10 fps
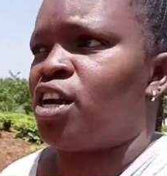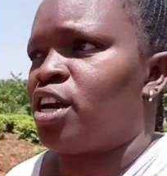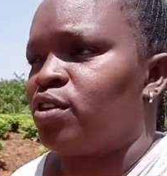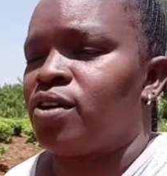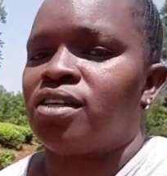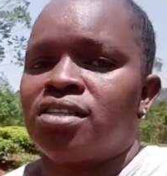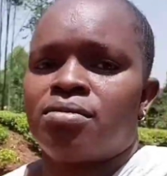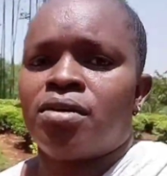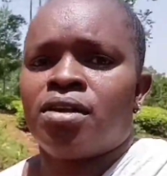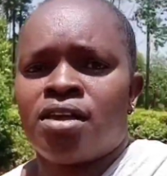You can see
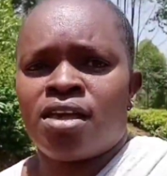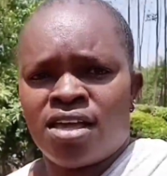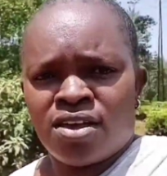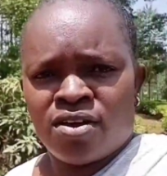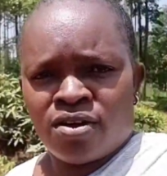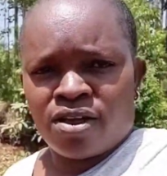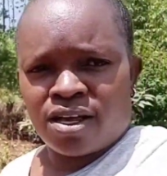I'm